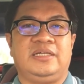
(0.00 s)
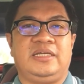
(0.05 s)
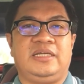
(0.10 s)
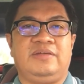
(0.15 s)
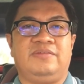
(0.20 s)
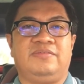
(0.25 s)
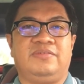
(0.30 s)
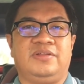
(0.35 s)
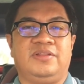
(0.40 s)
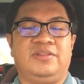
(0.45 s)

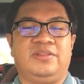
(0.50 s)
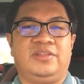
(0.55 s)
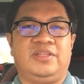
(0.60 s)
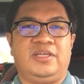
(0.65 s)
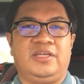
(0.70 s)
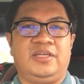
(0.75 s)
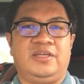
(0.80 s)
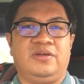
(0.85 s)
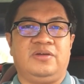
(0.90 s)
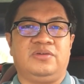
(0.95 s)
even
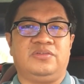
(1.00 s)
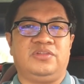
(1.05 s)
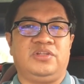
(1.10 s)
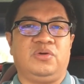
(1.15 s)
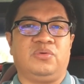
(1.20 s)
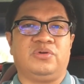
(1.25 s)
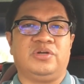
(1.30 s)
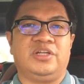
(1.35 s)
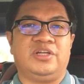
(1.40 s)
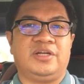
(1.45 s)
the,
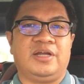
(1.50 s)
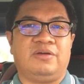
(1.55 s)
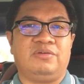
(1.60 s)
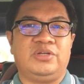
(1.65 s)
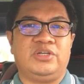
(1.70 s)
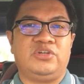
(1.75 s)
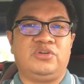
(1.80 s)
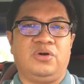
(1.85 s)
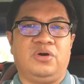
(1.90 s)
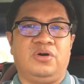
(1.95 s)
the
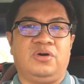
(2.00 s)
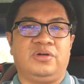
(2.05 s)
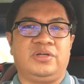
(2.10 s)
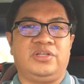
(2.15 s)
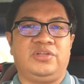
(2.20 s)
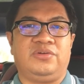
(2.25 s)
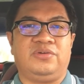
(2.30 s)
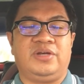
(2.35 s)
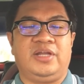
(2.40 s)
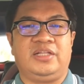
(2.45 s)
ordinary dog
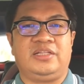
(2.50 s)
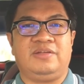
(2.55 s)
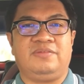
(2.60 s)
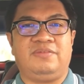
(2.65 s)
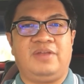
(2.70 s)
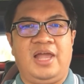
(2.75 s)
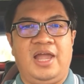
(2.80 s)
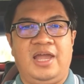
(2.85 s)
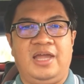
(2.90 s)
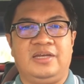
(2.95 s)
in your
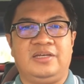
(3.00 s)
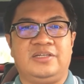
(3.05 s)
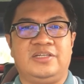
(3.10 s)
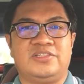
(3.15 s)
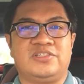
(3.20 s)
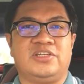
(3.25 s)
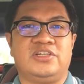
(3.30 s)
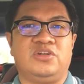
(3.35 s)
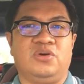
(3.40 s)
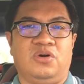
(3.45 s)
native land
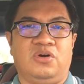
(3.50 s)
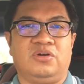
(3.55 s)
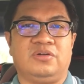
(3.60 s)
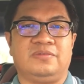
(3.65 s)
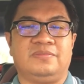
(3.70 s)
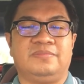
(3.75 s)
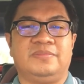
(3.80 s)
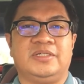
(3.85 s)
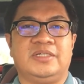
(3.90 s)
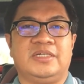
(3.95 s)
is a dog.
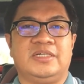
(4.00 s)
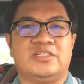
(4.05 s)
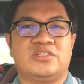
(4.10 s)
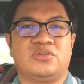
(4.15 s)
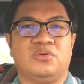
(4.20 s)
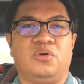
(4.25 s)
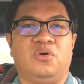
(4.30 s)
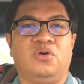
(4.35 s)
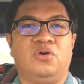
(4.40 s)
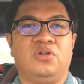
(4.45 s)

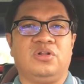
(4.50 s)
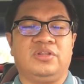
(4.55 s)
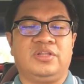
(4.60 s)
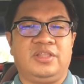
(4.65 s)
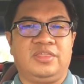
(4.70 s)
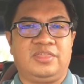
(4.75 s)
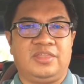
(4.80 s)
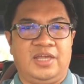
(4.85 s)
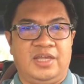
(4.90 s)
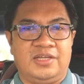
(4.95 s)
So all
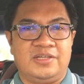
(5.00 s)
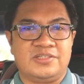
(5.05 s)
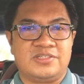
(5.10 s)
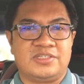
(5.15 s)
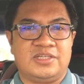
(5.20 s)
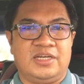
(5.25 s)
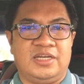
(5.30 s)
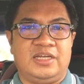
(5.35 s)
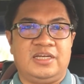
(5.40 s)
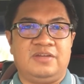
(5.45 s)
the
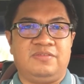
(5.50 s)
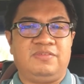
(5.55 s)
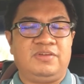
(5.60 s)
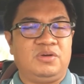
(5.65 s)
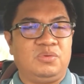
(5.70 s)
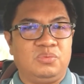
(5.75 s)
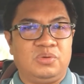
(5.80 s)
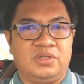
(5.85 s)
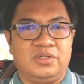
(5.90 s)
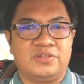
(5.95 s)
things and
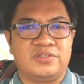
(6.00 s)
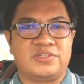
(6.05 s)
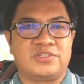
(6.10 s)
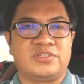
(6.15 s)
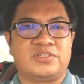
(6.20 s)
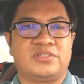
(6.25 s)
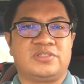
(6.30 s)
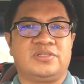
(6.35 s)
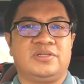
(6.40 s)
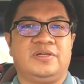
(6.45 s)

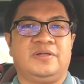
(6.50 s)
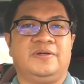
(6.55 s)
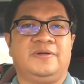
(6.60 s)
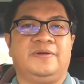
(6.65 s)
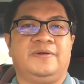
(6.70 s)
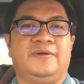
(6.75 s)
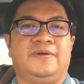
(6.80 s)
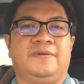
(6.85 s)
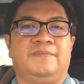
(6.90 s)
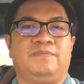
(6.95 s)
individuals
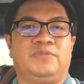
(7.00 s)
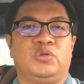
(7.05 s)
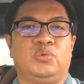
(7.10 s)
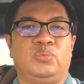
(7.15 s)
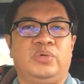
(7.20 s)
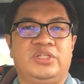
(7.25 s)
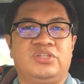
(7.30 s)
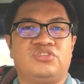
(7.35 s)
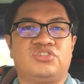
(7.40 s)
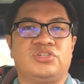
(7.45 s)
to
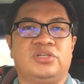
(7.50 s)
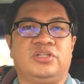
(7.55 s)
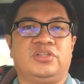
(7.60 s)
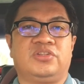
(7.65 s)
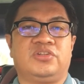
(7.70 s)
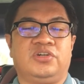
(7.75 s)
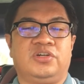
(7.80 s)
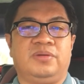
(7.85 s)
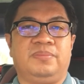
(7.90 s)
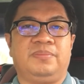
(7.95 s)
which a
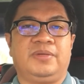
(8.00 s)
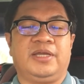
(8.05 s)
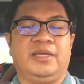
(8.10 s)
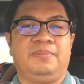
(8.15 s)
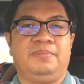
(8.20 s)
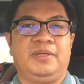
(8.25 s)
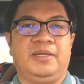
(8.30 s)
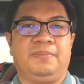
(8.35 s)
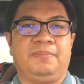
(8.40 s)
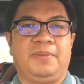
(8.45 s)
term
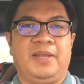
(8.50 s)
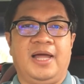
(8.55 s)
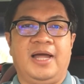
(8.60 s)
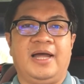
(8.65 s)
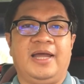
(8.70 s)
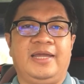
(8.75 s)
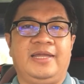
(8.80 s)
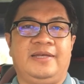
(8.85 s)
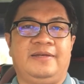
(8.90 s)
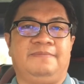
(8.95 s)
can be
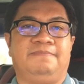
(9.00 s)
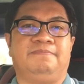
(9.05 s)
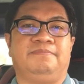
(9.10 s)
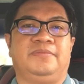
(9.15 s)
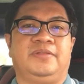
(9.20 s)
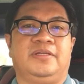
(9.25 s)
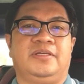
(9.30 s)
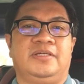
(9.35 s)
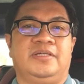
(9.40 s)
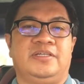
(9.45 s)
applied
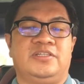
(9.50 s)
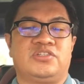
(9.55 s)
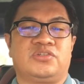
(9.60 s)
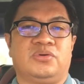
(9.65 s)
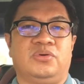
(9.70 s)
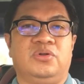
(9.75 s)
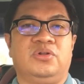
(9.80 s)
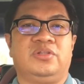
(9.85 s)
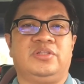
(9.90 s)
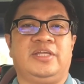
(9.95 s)
is
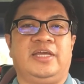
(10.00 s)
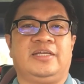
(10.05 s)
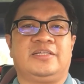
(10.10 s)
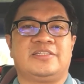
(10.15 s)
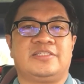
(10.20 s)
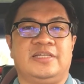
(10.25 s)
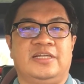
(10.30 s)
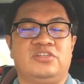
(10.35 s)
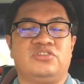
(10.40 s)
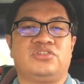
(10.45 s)
called the
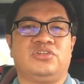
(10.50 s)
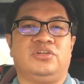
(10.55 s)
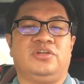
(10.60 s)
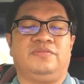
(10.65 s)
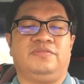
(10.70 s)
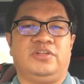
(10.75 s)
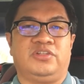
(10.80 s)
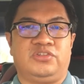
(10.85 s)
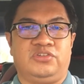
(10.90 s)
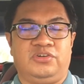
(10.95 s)
extension
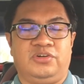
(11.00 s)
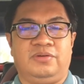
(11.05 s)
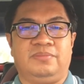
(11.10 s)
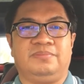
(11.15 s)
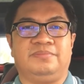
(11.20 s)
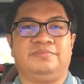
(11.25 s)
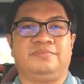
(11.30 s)
of the term.